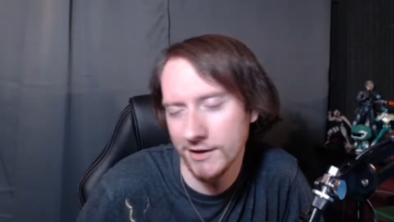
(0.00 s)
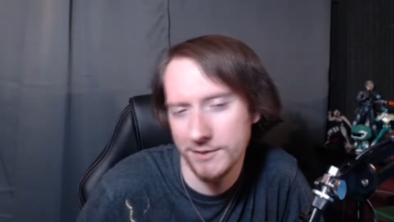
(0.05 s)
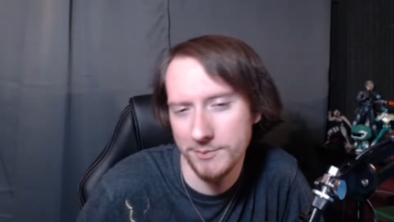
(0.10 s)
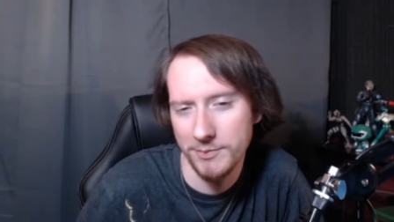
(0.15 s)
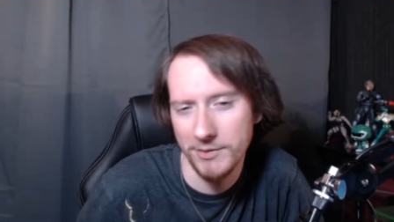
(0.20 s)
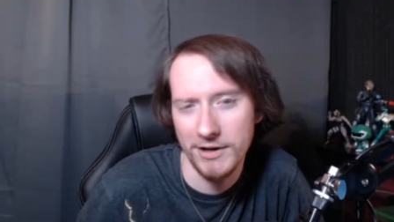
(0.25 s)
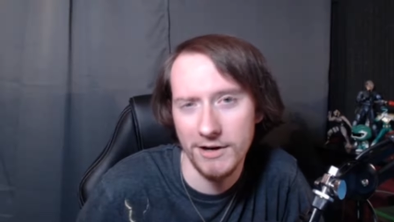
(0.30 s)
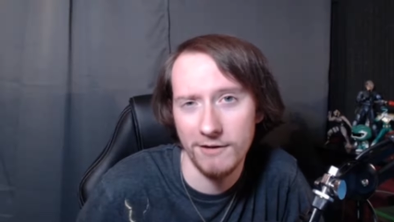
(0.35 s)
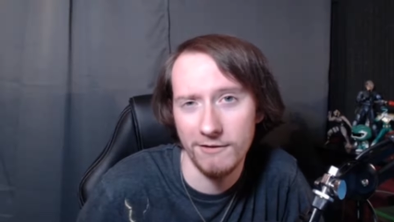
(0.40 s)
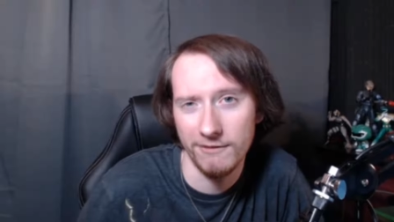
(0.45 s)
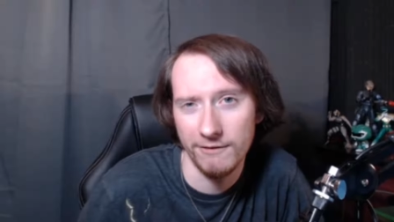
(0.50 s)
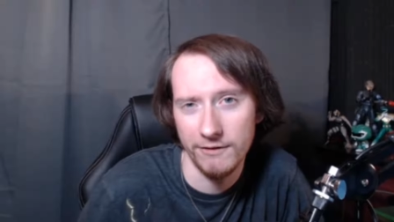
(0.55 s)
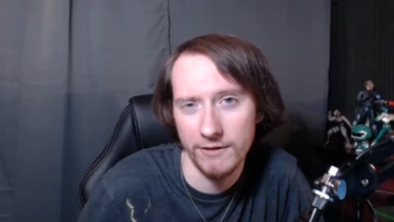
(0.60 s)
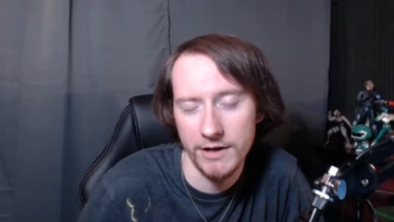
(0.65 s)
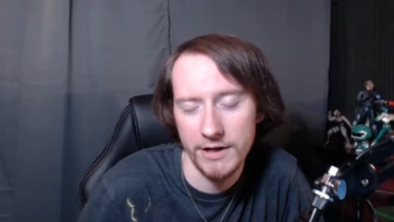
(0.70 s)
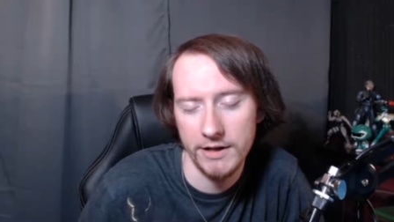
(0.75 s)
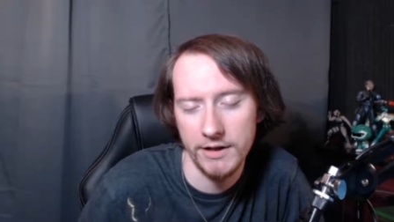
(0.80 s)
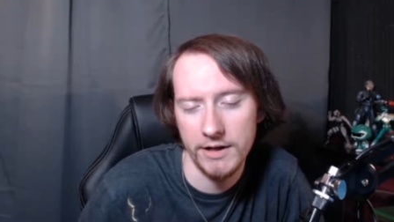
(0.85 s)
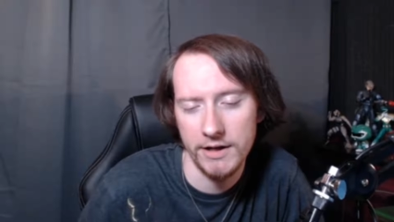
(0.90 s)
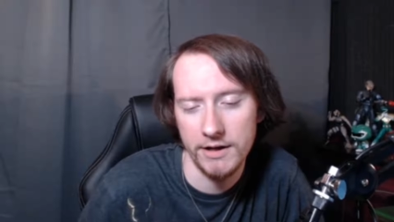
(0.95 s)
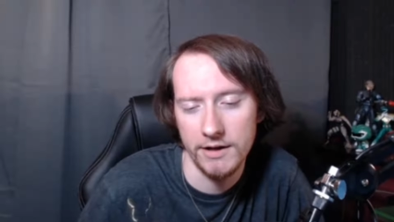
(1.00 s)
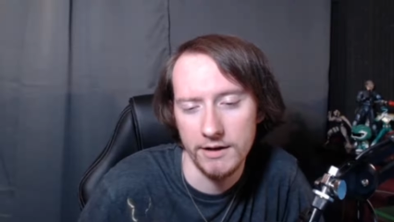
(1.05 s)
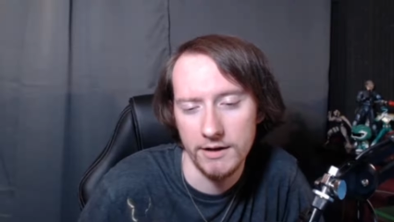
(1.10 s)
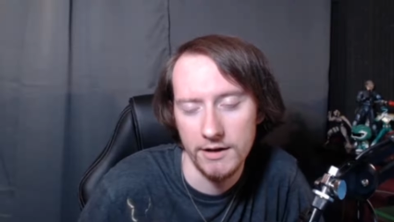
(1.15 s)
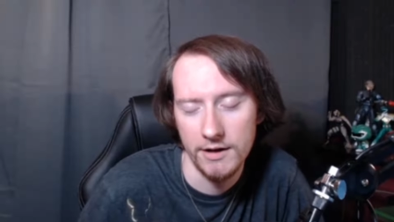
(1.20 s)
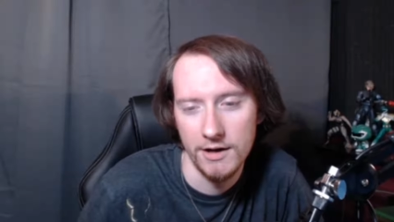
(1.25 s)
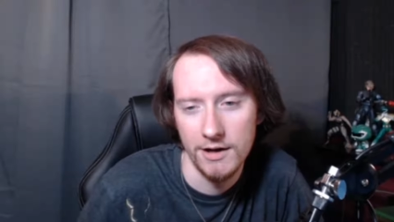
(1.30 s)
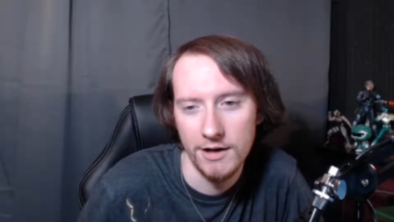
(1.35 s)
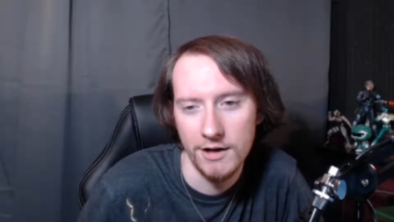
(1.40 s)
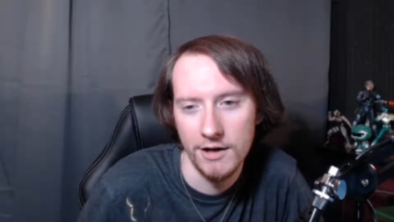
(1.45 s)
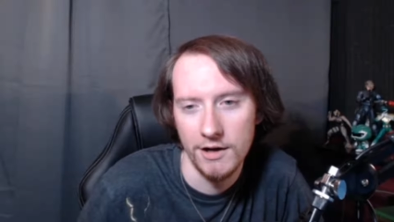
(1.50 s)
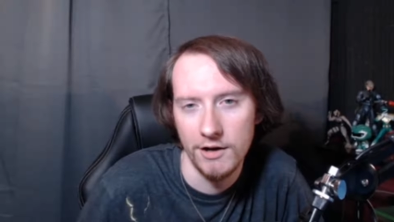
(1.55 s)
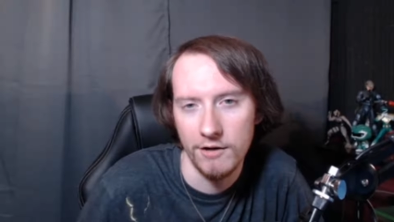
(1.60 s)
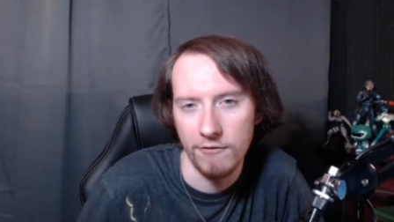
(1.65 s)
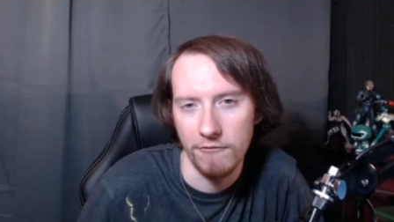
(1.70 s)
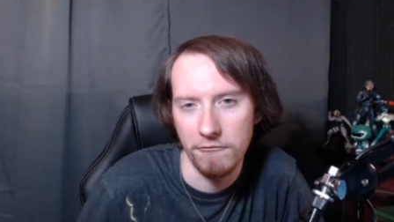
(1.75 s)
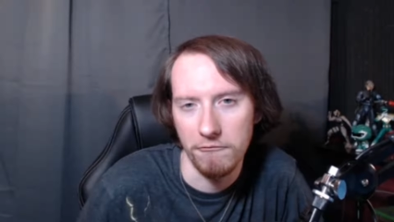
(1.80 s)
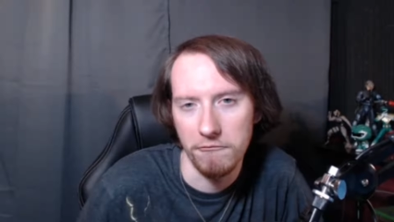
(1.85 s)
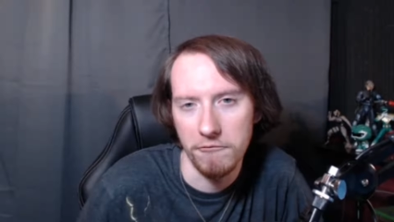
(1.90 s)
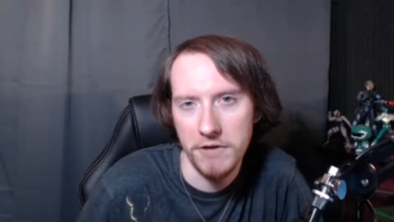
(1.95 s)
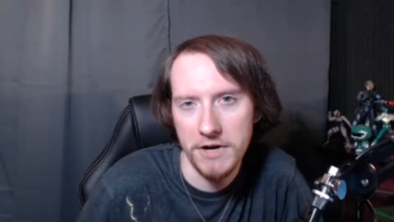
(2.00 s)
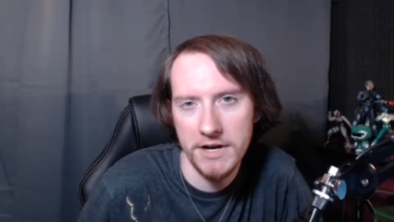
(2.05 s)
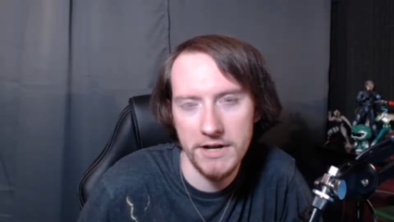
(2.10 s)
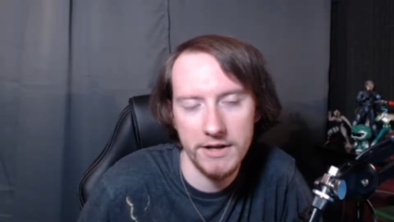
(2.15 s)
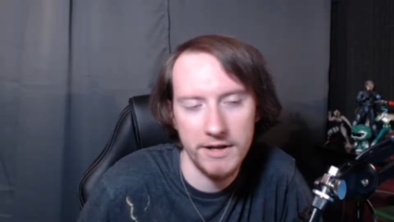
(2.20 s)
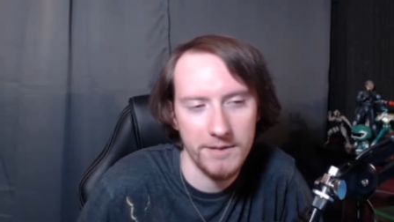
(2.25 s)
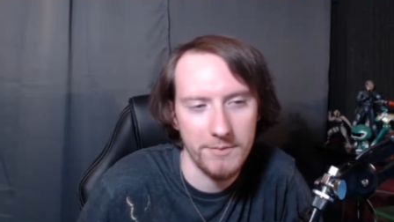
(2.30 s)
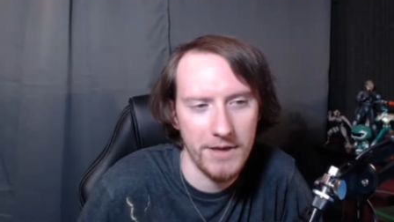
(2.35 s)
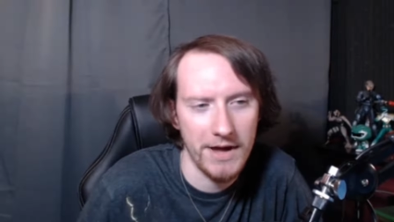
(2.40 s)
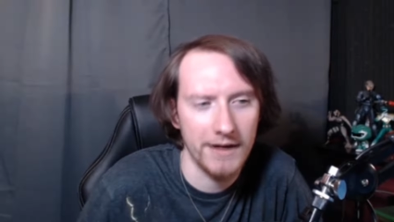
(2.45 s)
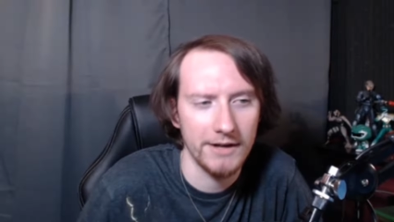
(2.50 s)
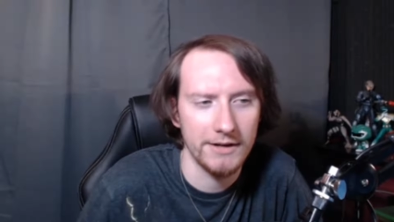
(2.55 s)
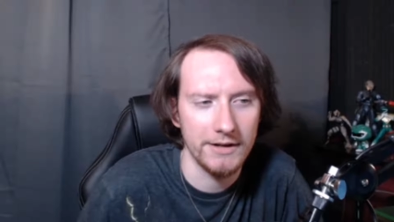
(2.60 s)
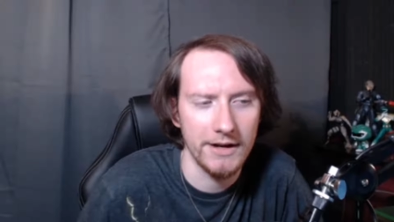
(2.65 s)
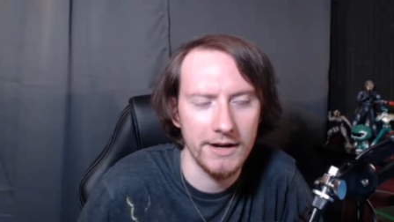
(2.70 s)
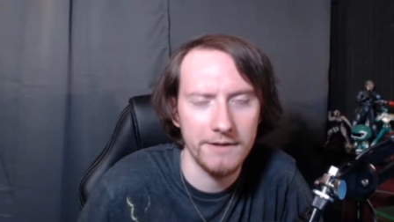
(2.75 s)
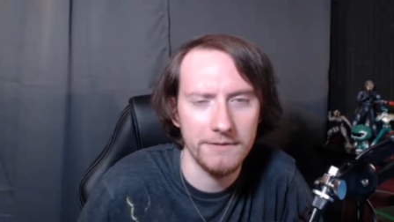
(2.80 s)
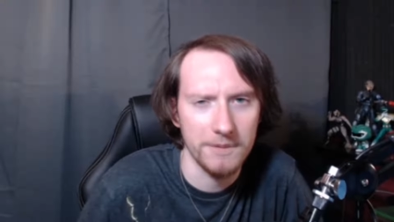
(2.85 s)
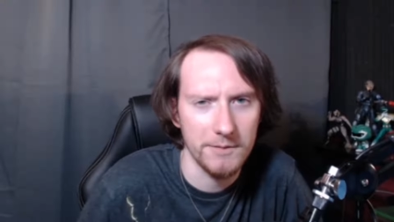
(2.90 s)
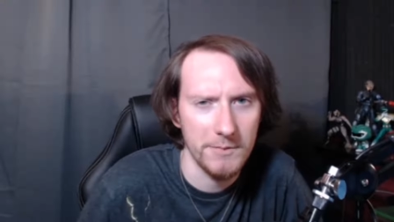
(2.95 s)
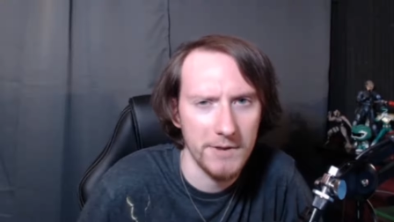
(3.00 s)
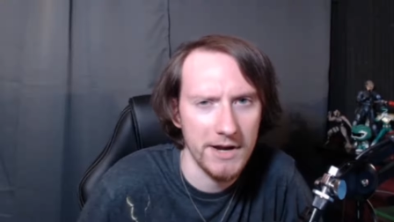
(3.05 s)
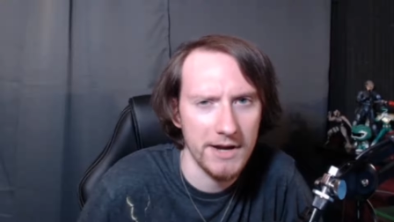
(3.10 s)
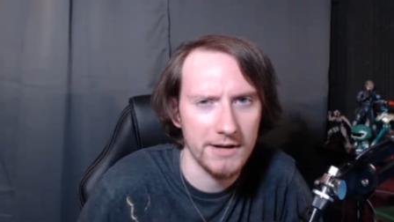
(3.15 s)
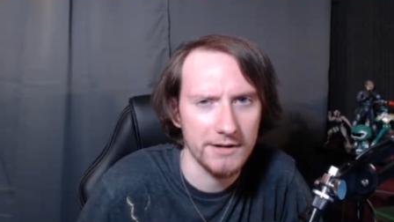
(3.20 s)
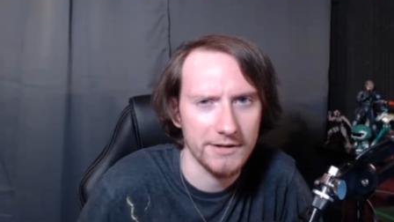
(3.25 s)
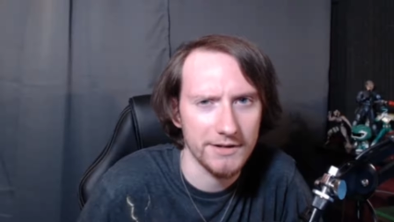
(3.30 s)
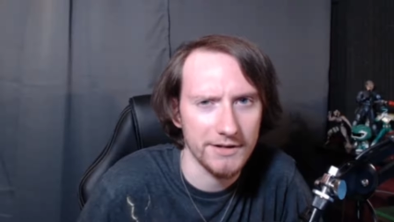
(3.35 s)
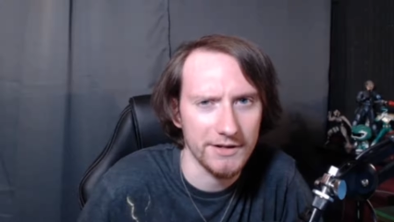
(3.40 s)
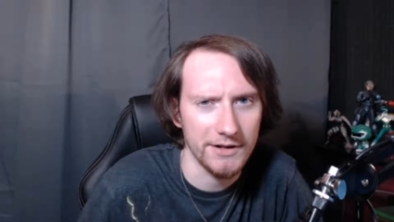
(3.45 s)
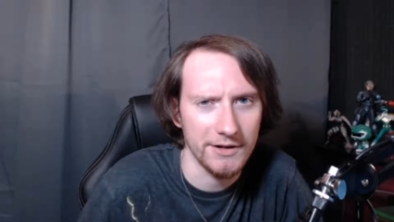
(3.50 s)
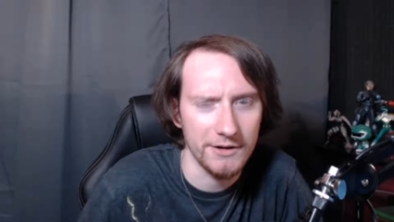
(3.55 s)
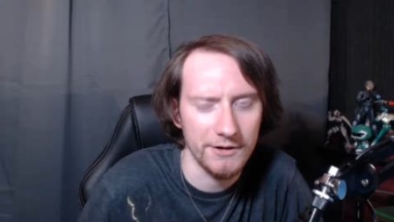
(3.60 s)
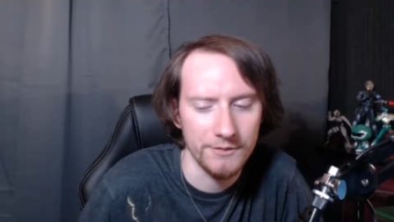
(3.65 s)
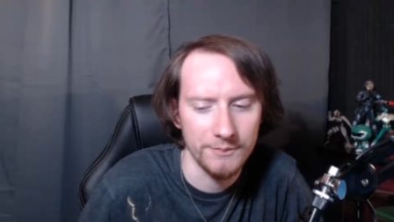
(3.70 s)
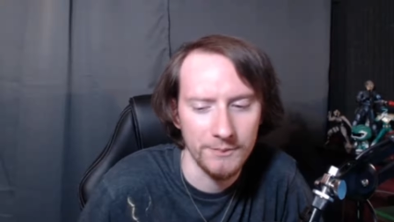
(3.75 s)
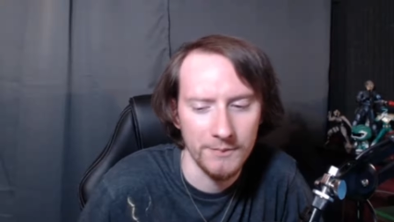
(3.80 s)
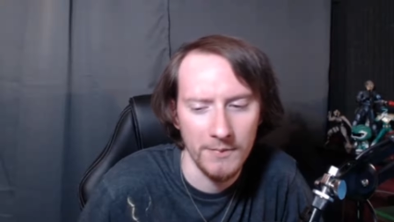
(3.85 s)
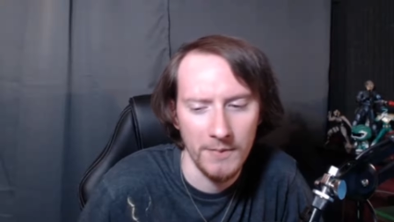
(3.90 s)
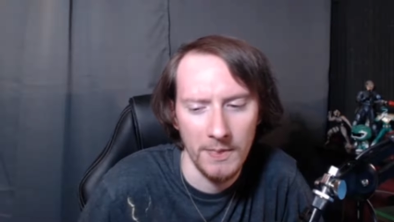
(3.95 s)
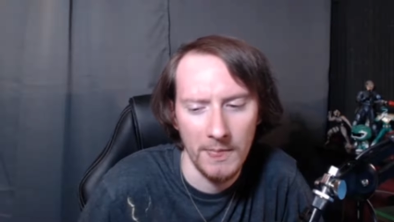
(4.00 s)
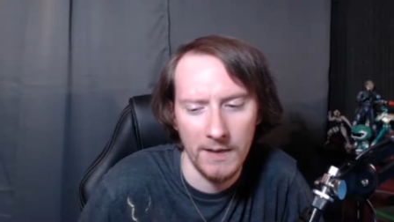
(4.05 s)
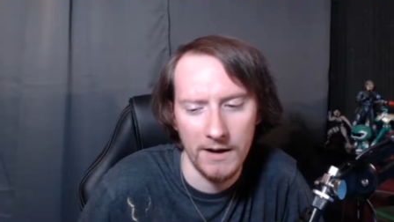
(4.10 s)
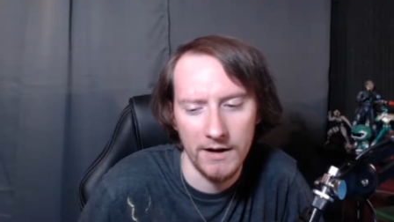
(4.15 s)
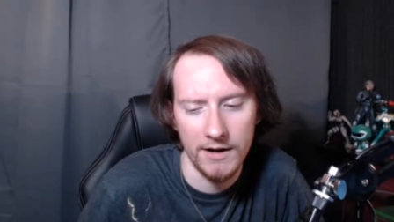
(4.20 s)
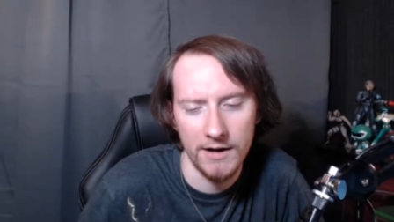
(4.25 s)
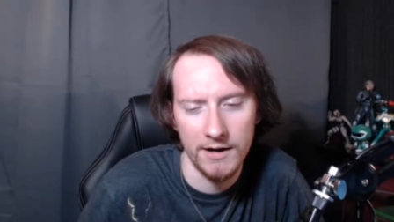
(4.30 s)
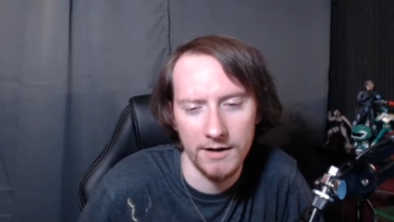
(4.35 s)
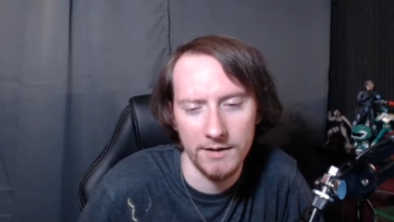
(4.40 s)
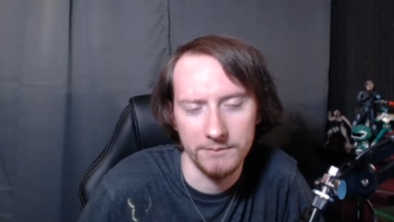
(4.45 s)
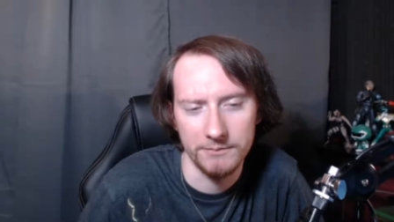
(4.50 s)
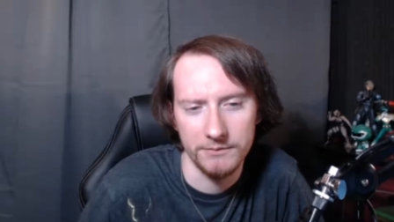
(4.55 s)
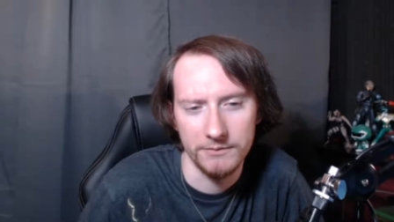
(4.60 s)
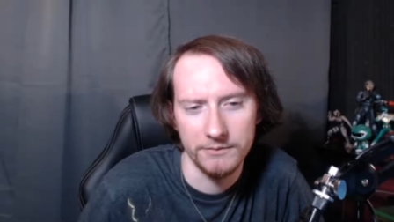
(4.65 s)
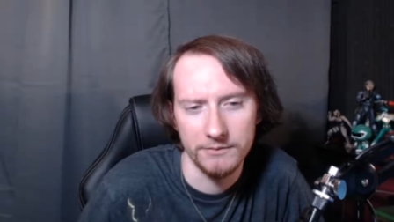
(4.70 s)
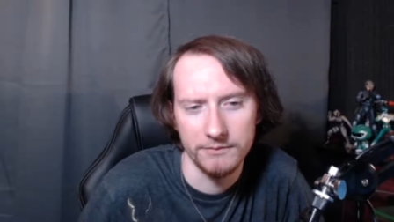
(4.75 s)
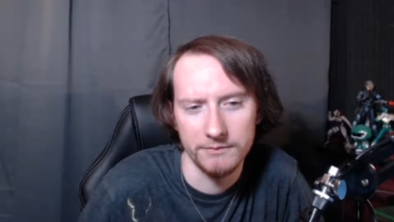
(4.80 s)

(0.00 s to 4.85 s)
it's been a really, really bad day for me, so um,